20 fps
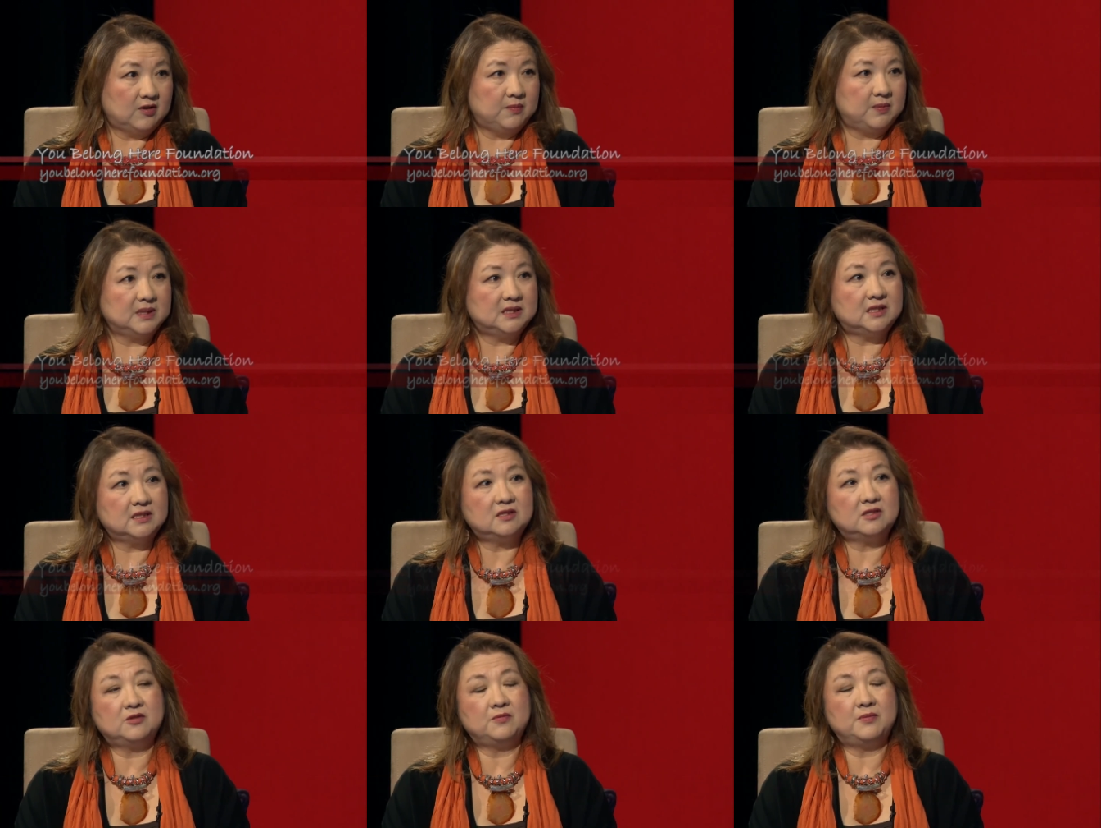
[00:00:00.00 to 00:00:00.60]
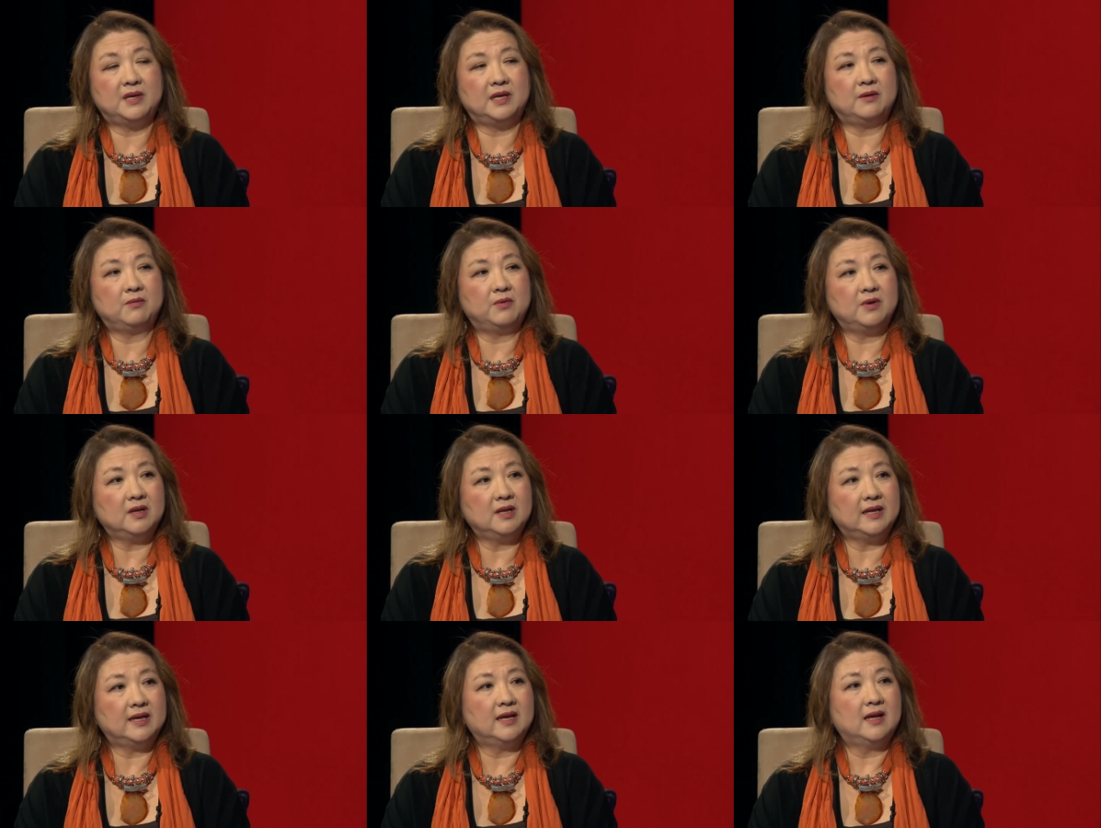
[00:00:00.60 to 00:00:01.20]
but just to be
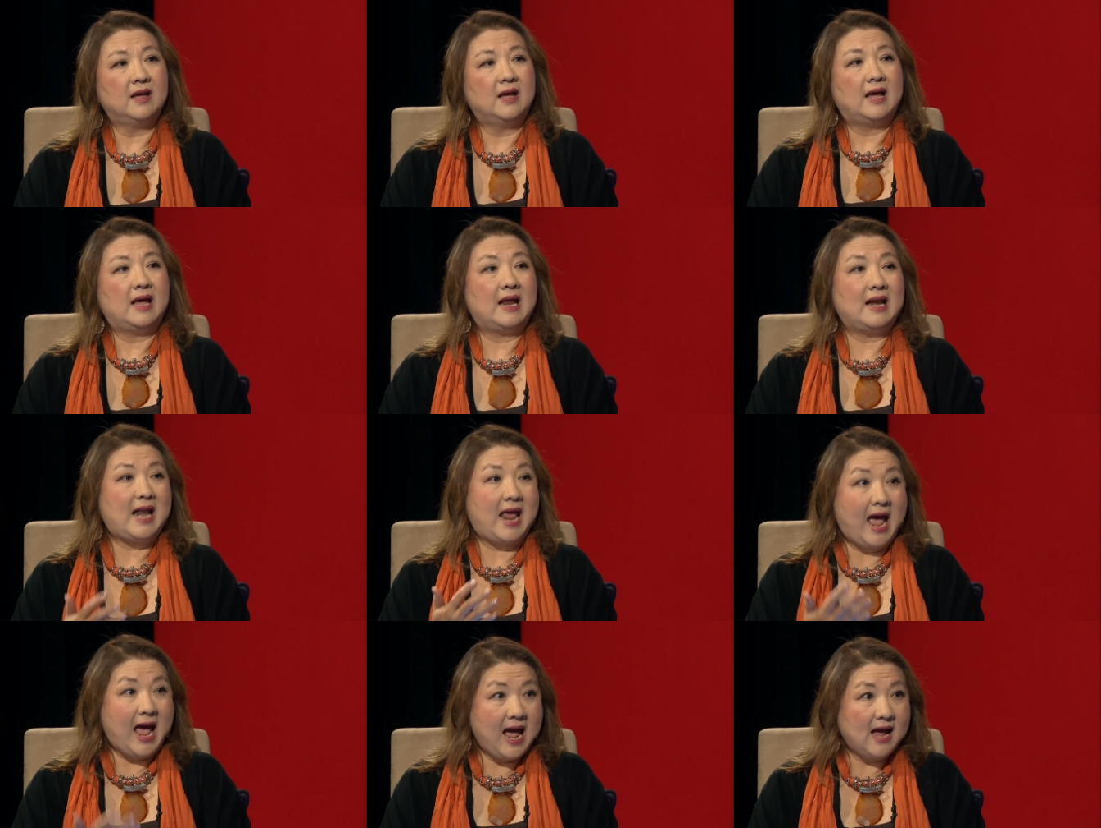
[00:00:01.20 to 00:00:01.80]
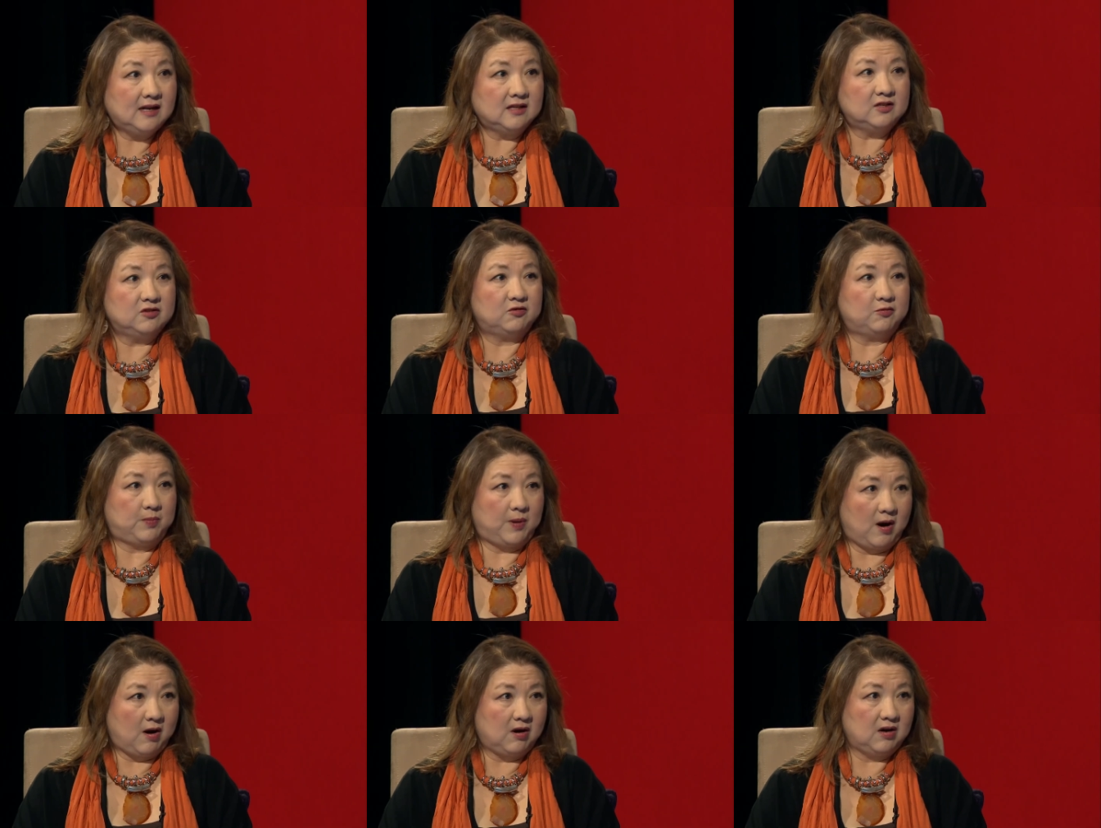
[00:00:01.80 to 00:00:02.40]
really an active
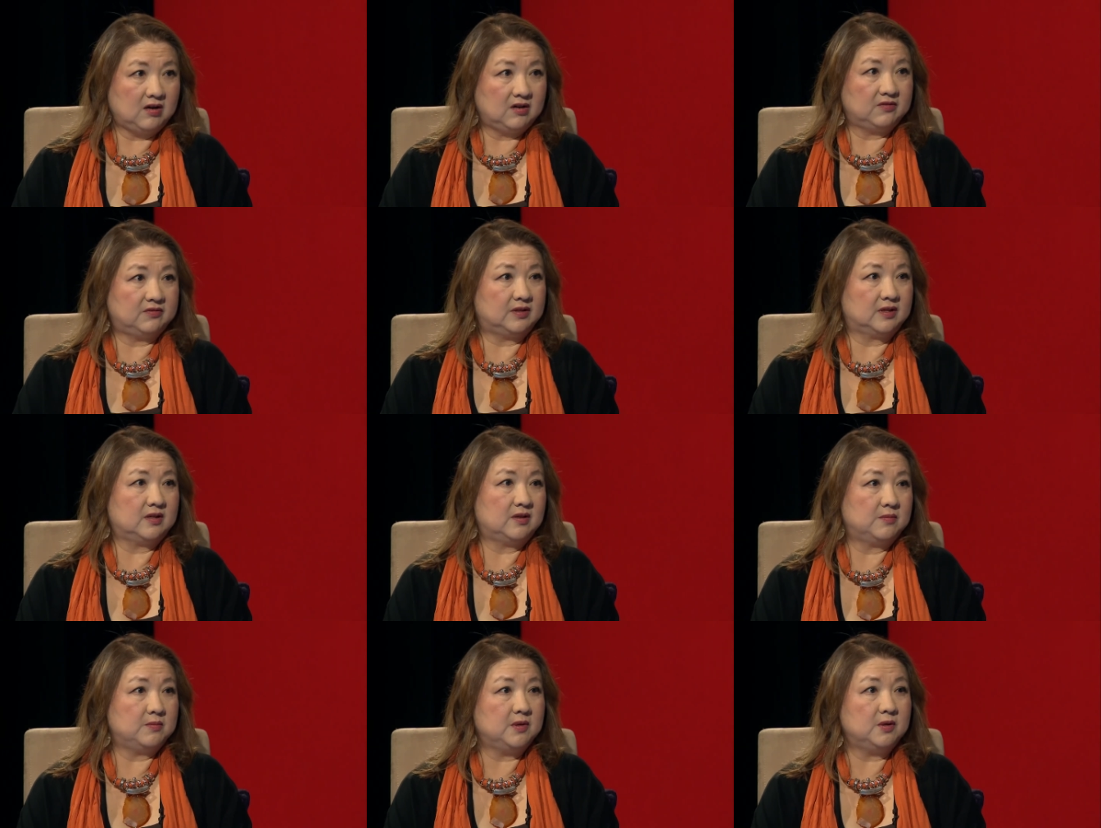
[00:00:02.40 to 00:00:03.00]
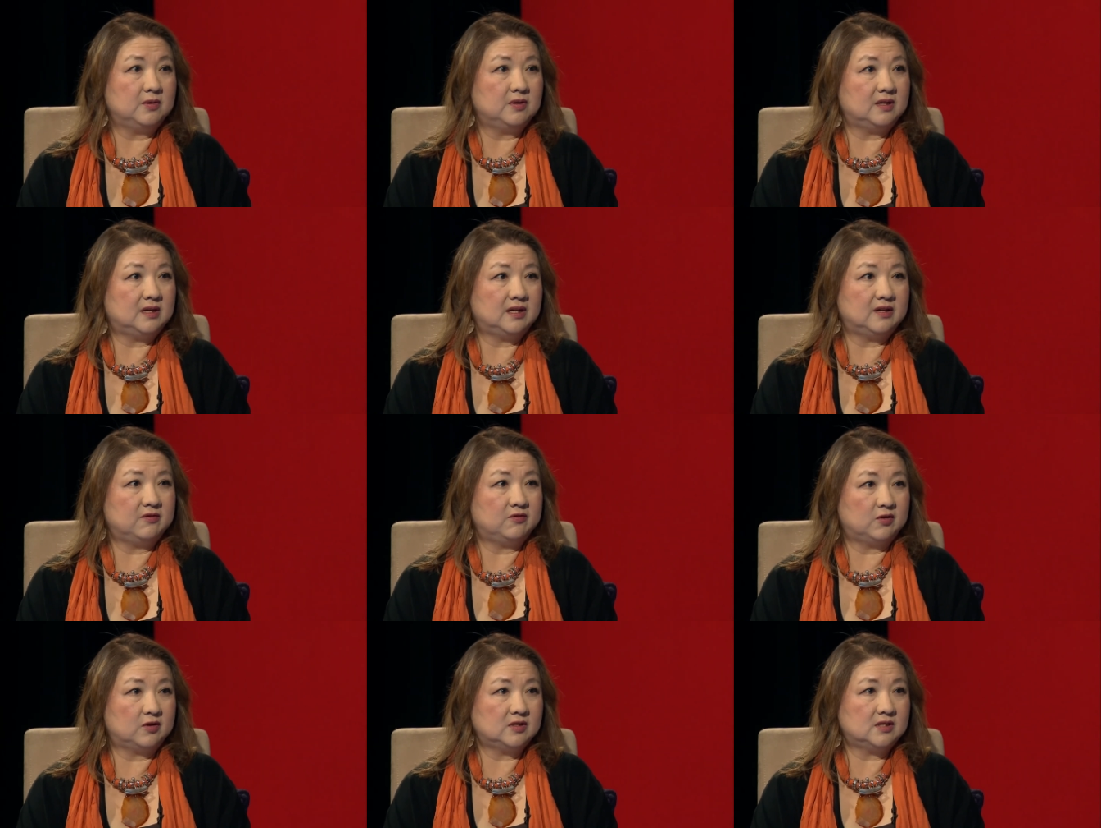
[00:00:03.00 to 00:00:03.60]
part of the community
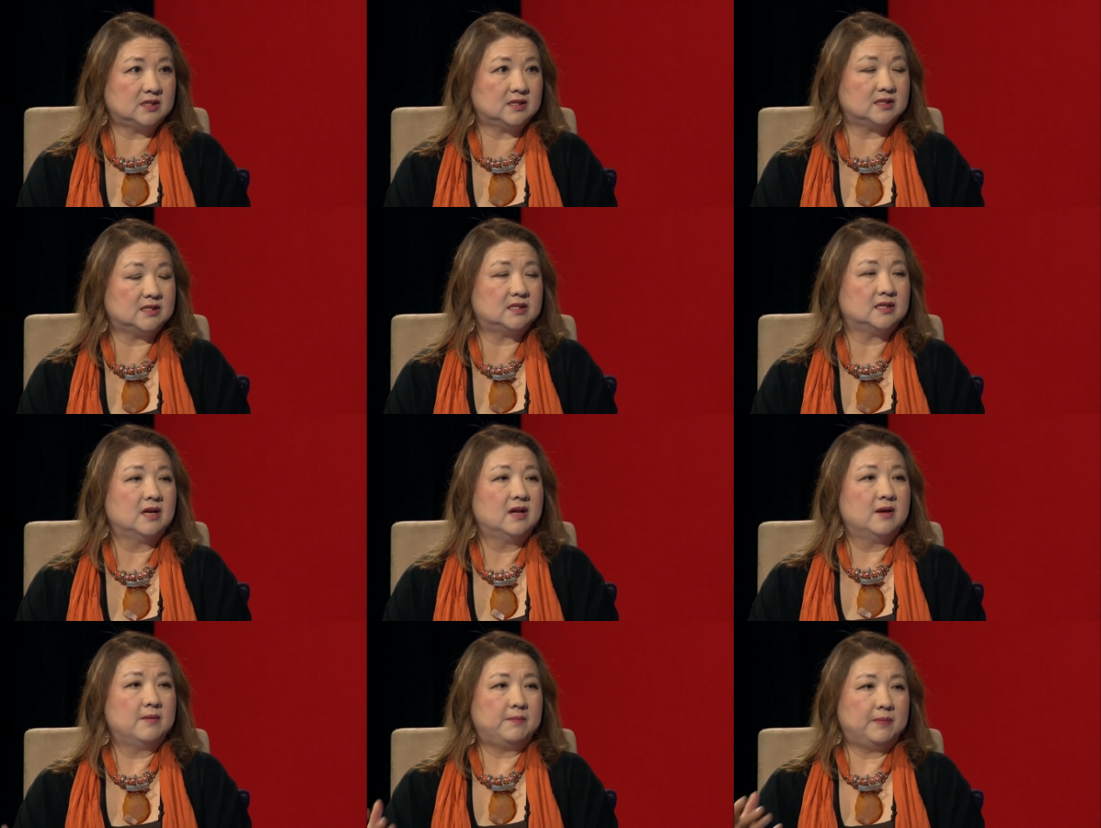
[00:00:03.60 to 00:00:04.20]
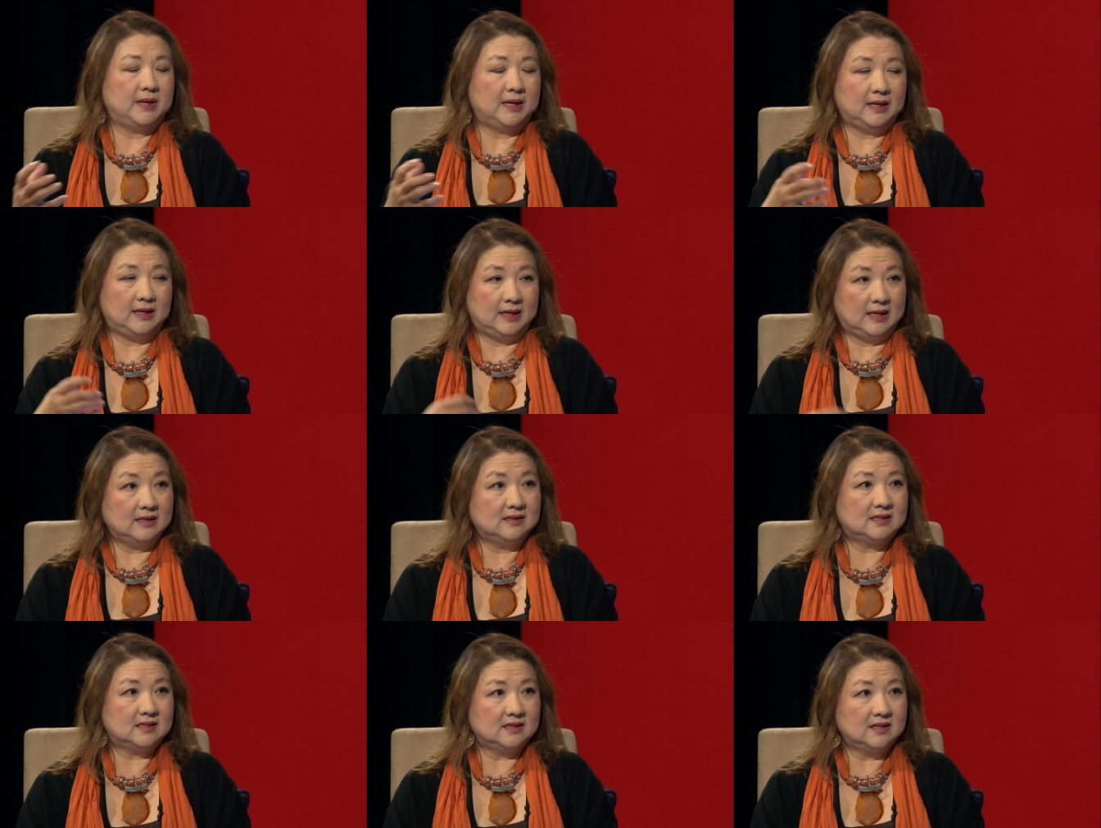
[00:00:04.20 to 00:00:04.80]
versus being
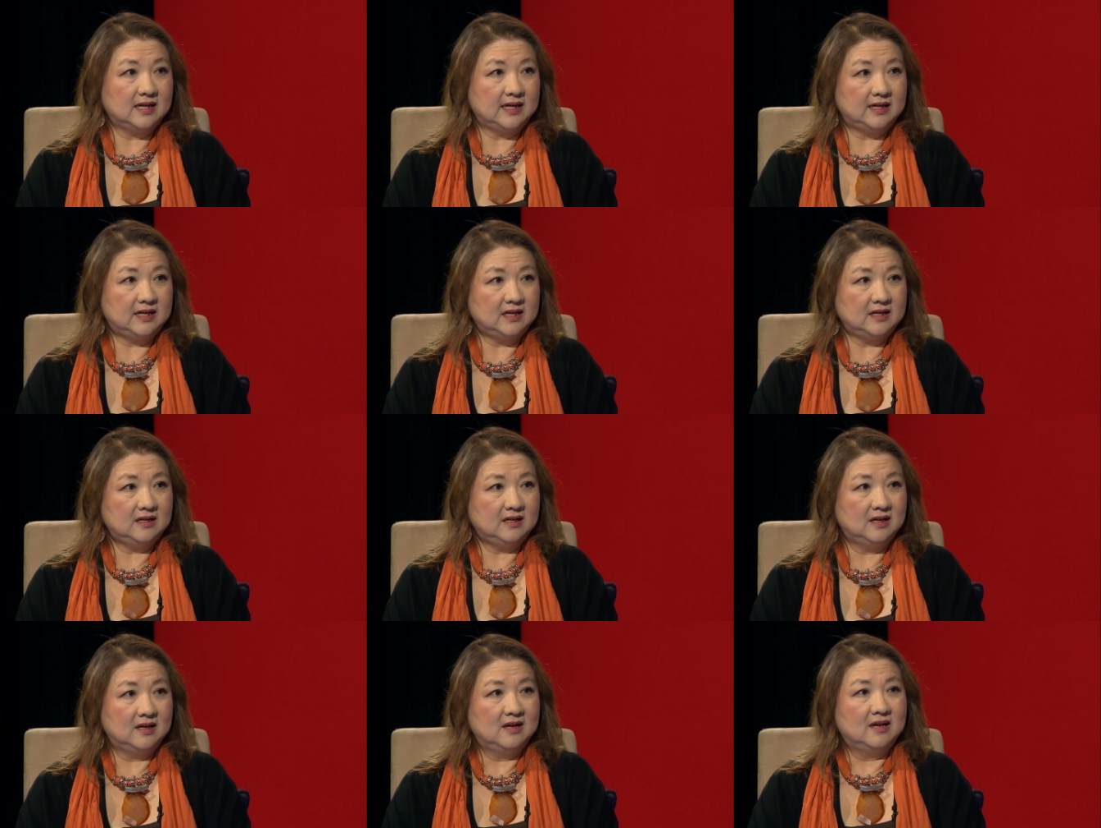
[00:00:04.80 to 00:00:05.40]
insulated.